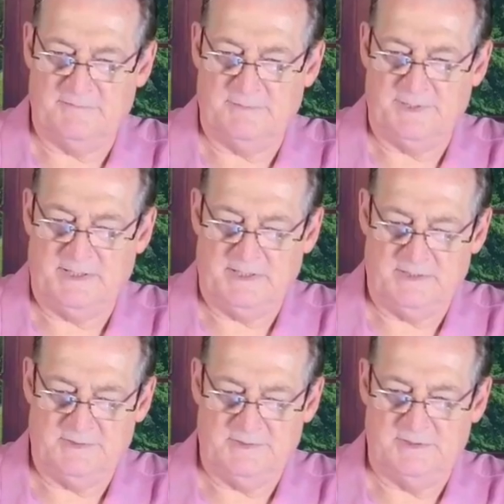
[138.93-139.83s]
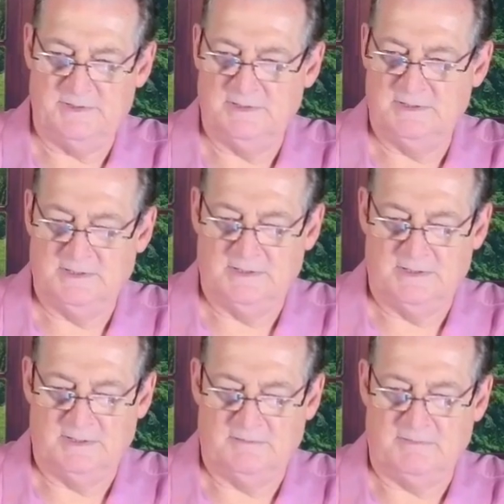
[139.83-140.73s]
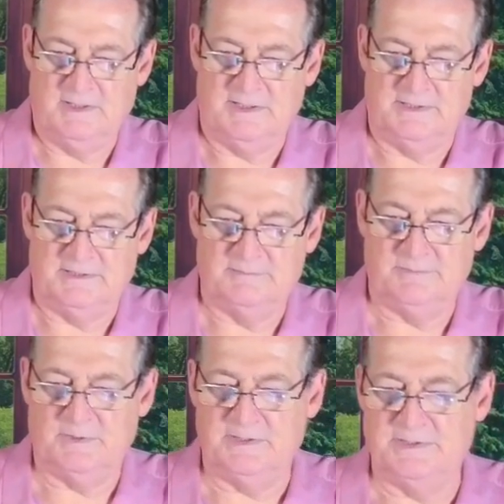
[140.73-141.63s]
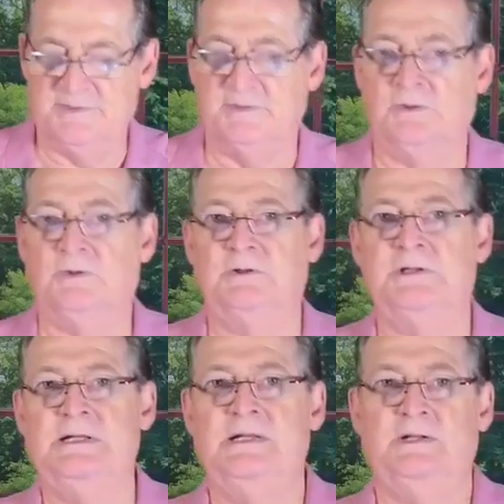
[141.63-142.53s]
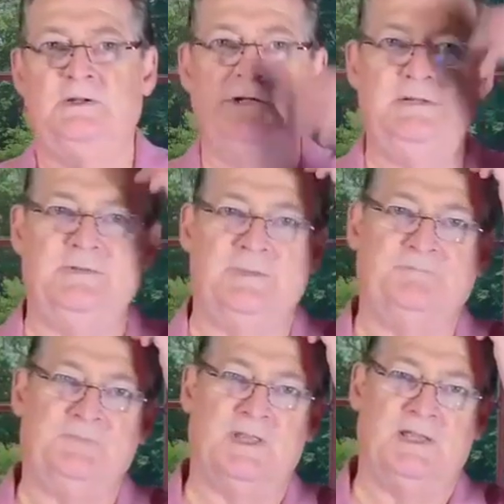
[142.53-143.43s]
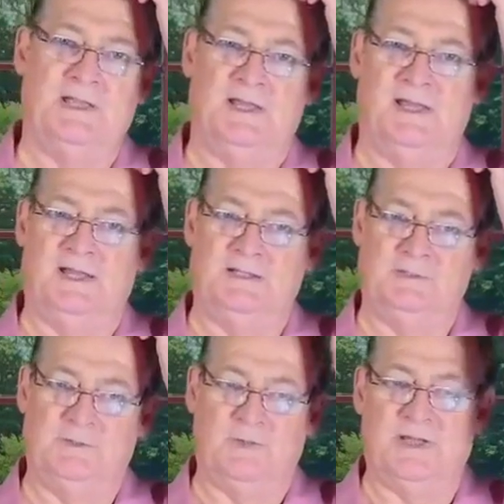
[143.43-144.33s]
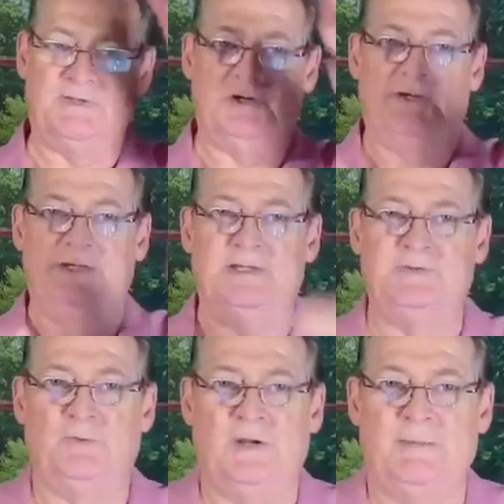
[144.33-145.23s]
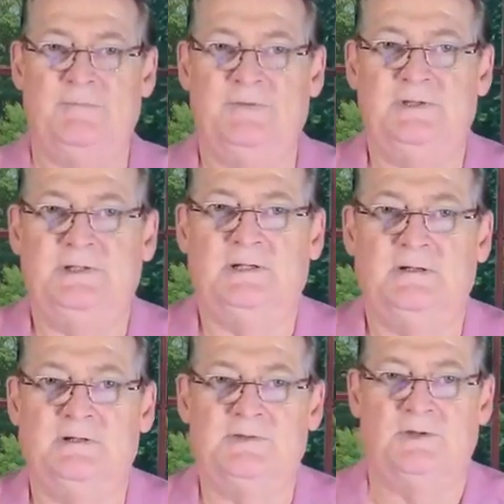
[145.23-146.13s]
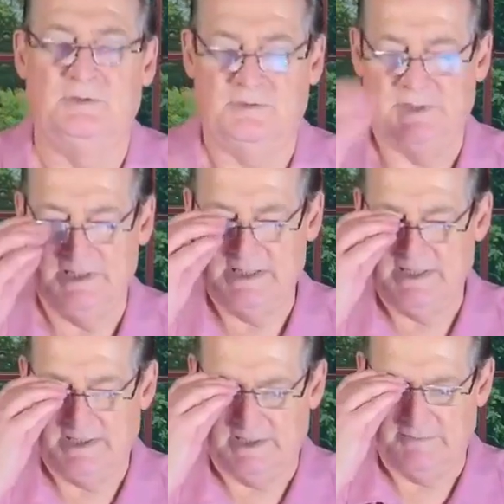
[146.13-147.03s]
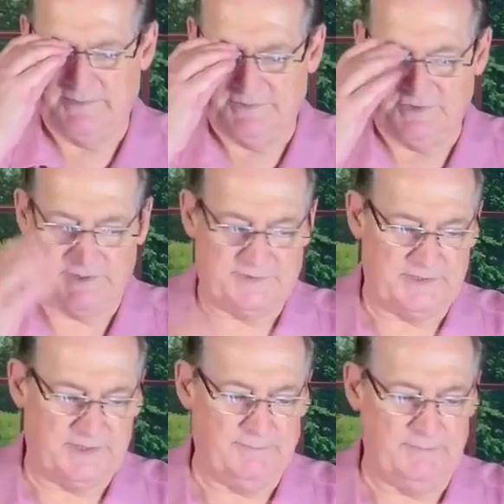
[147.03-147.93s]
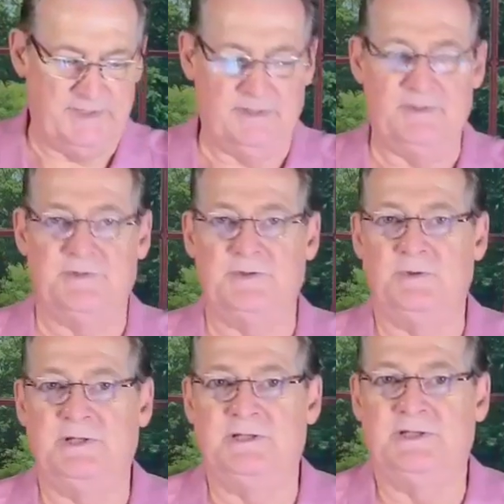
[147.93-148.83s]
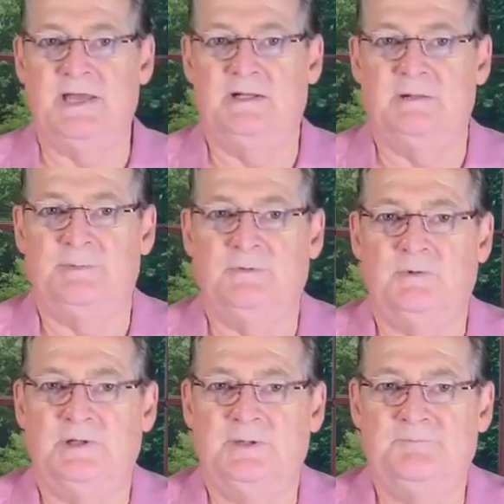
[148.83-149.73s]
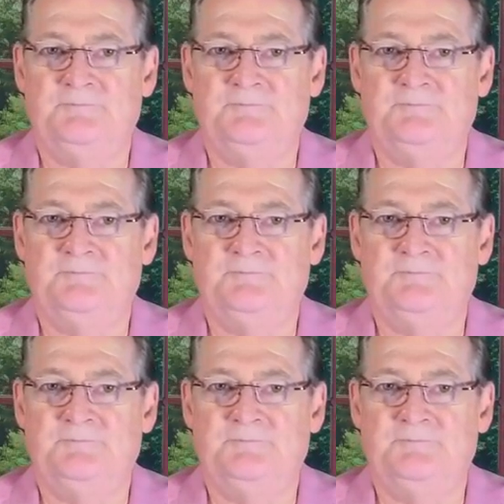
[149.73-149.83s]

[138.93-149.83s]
page. All right, praise the Lord. Good evening. Hallelujah. We got to start the Instagram feed here, so give us just a minute or so to get that up and running.